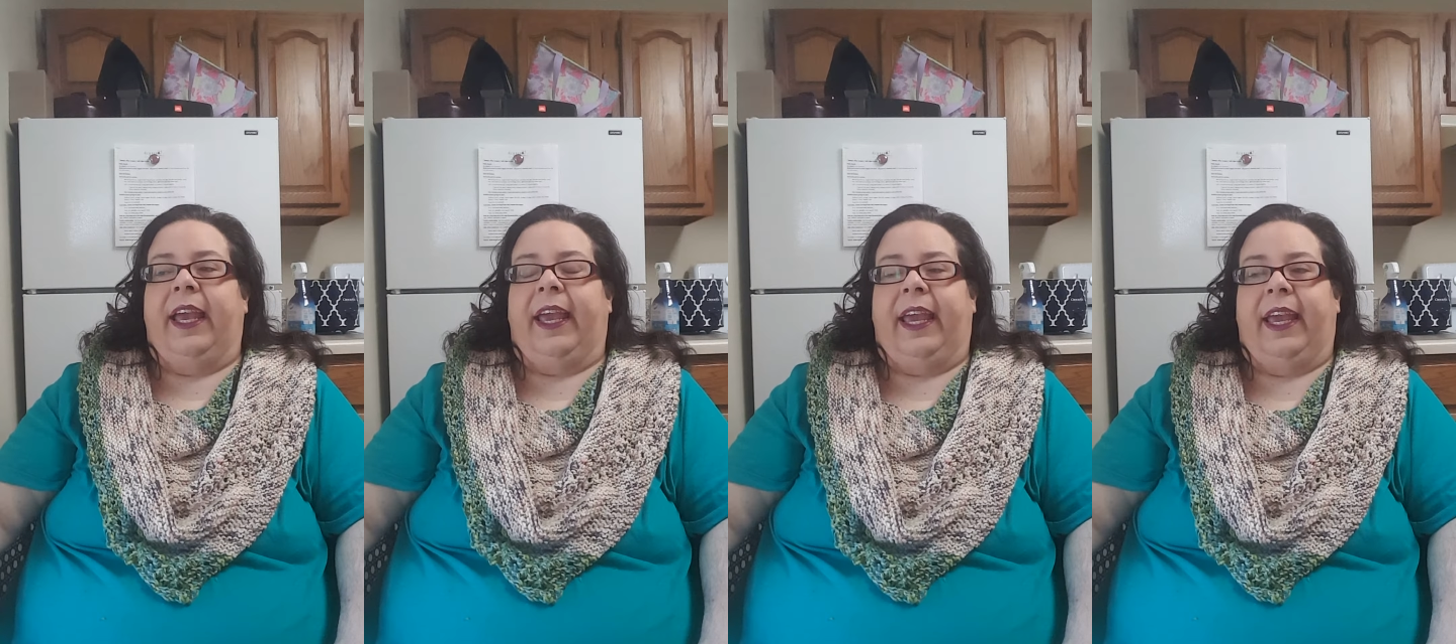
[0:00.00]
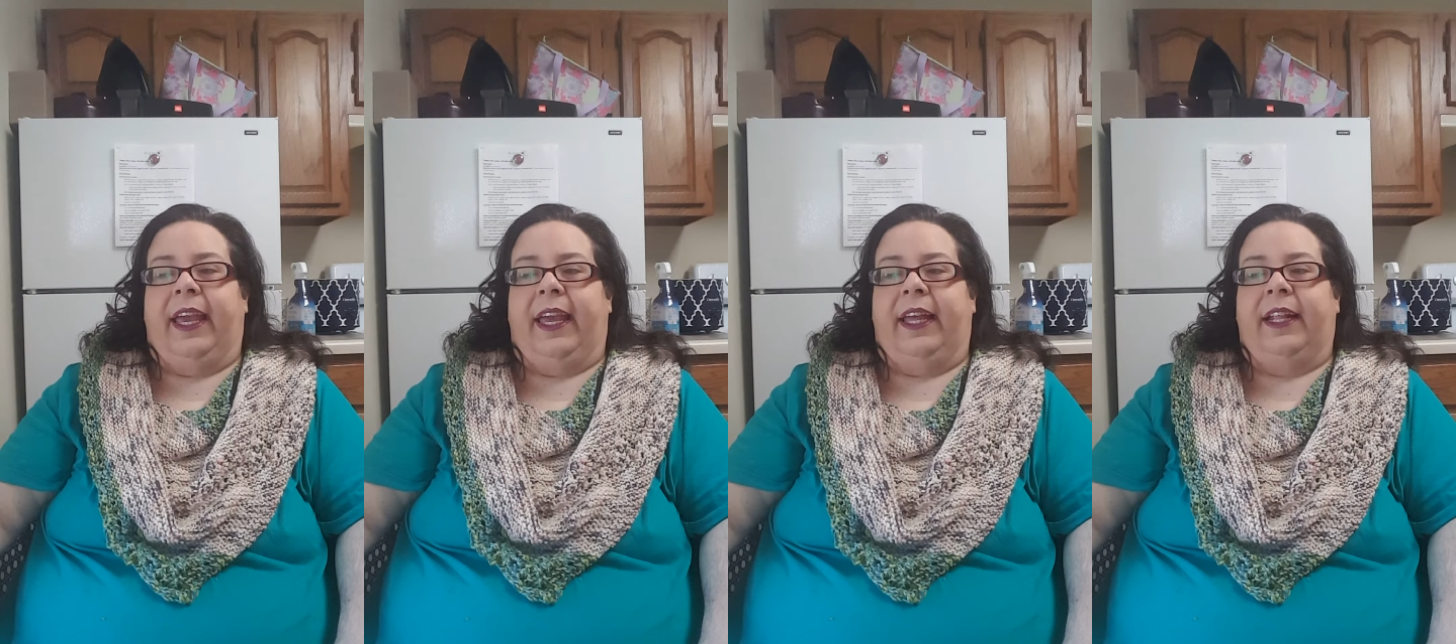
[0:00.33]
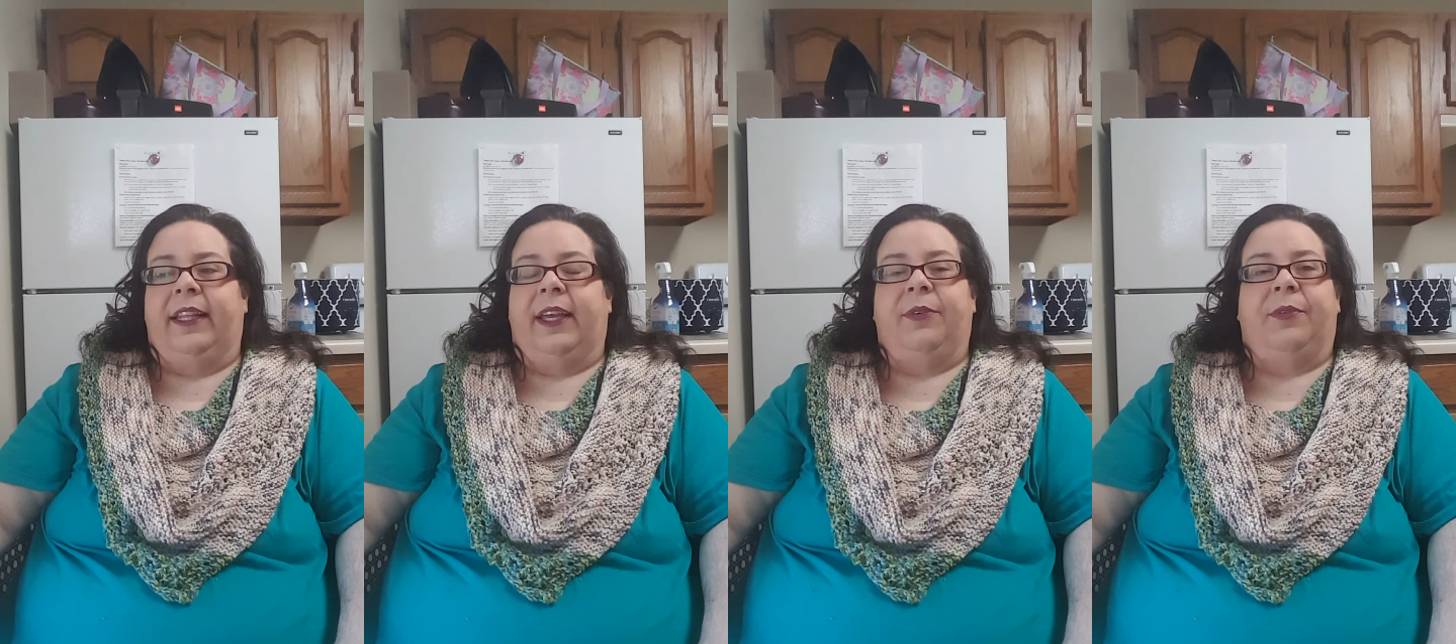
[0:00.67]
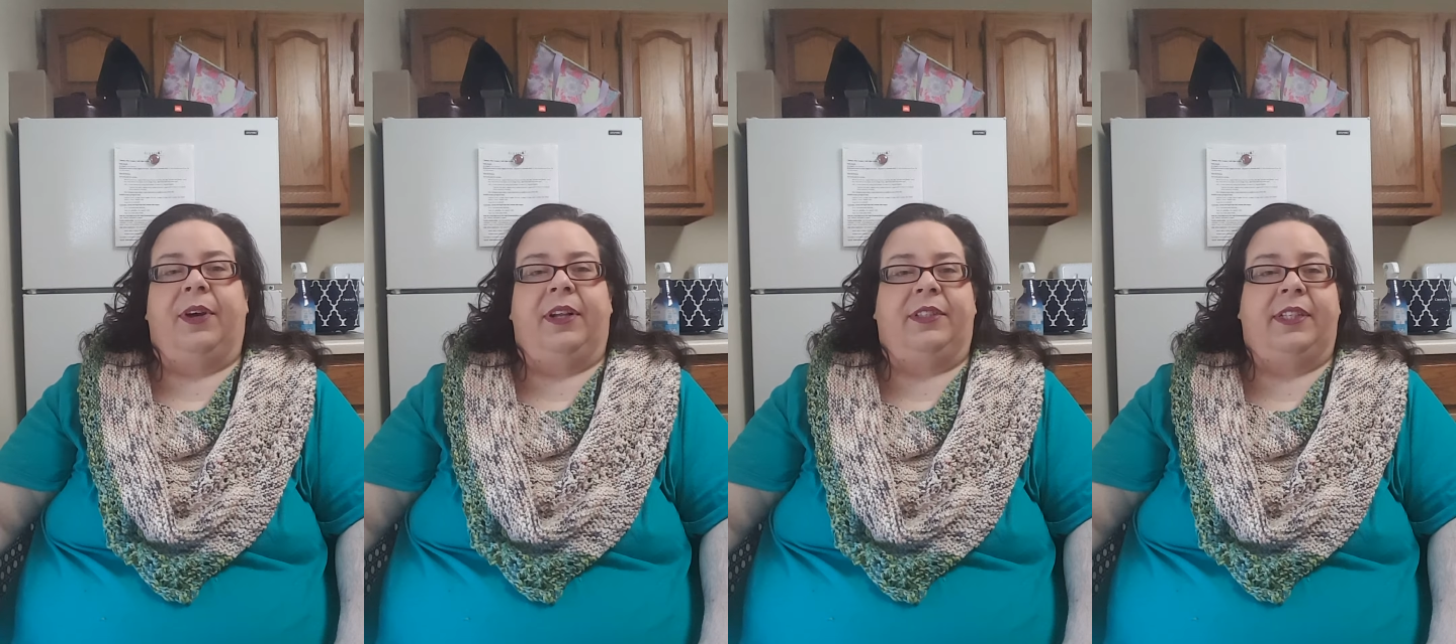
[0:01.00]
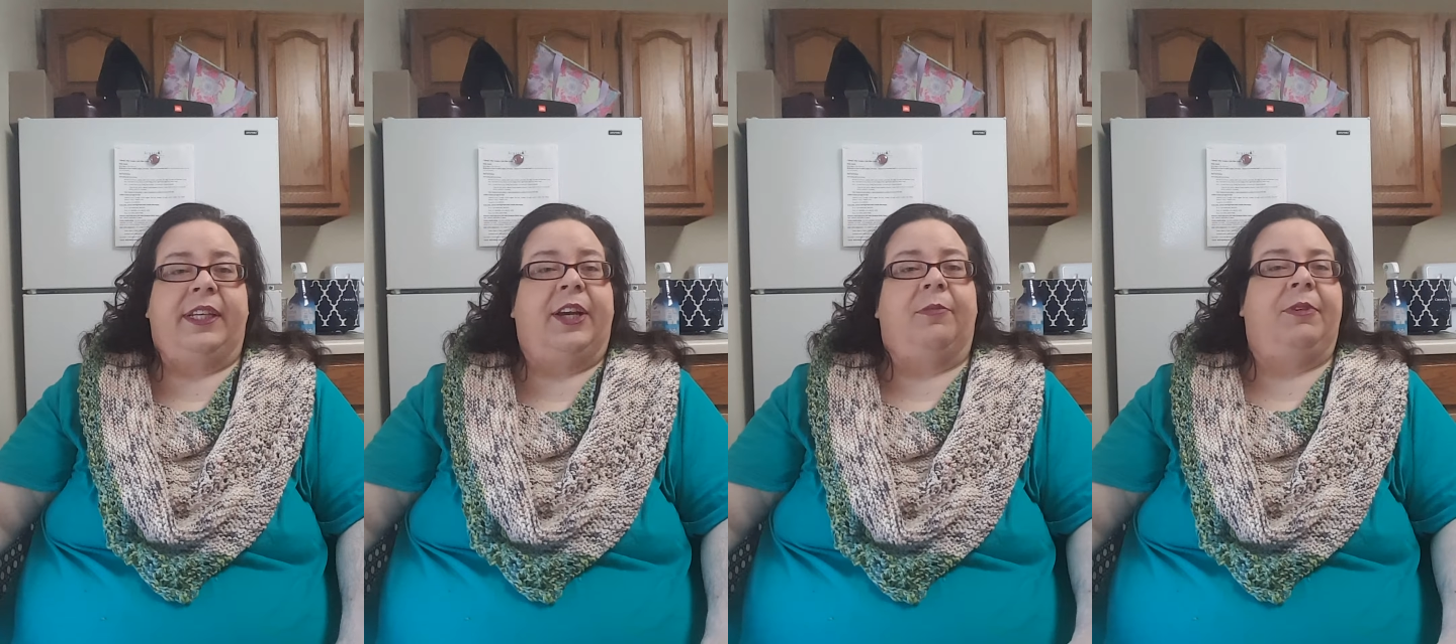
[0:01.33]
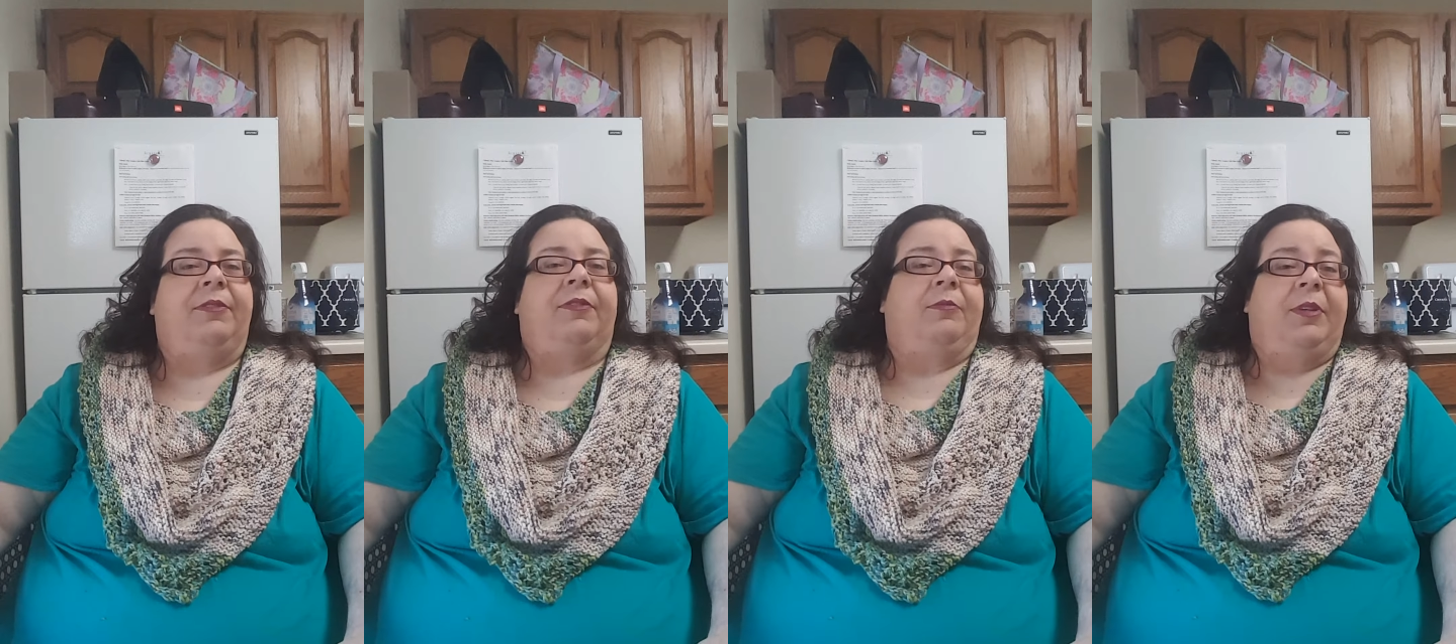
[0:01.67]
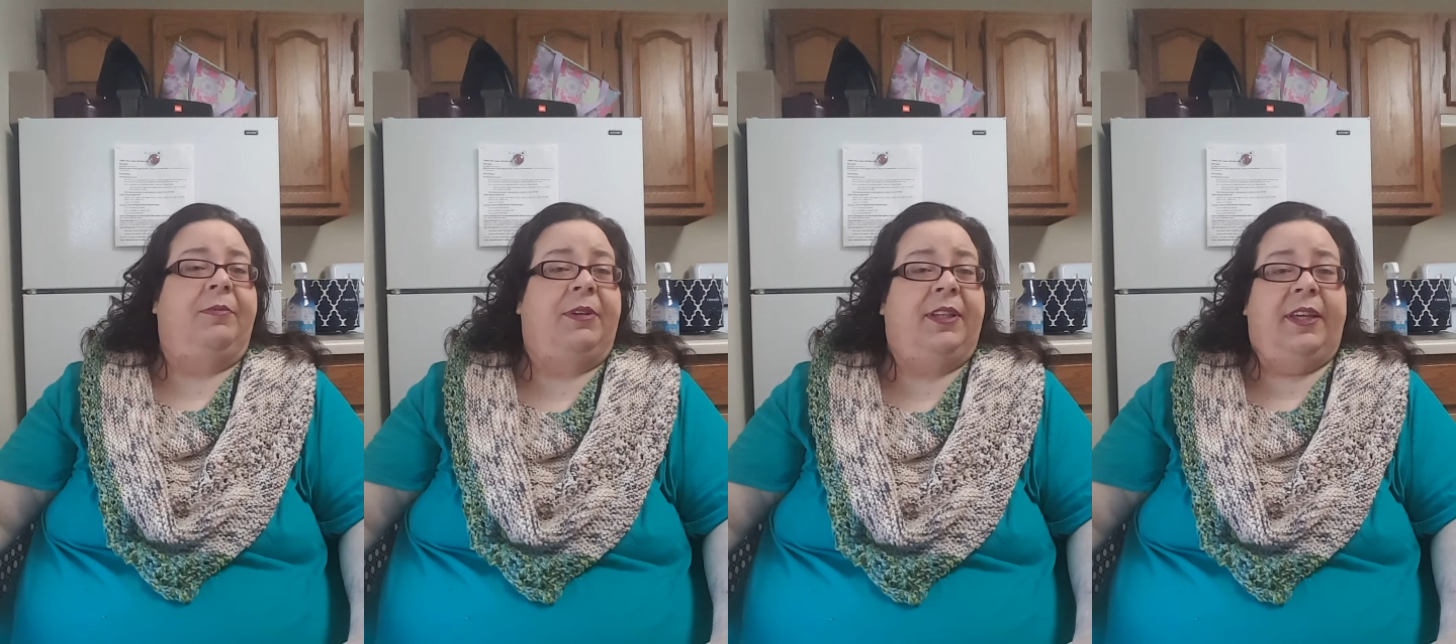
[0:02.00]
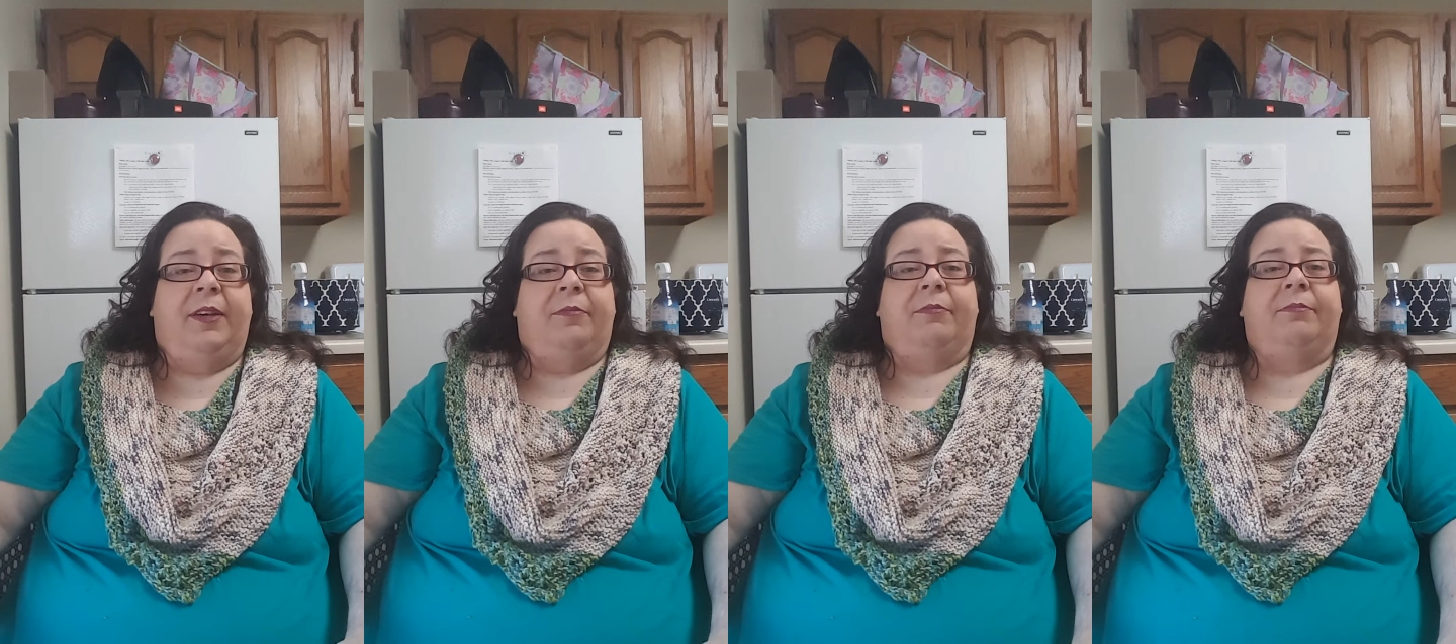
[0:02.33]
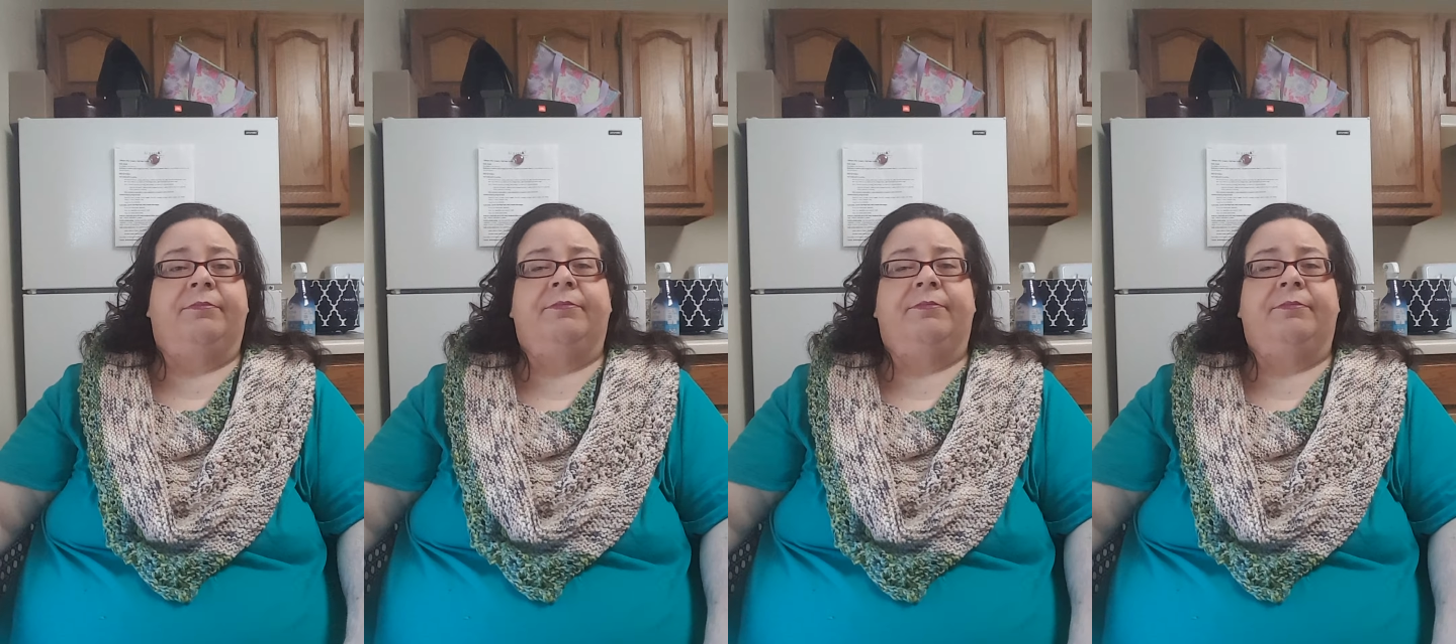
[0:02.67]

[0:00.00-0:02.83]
and they want to tear me from limb to limb.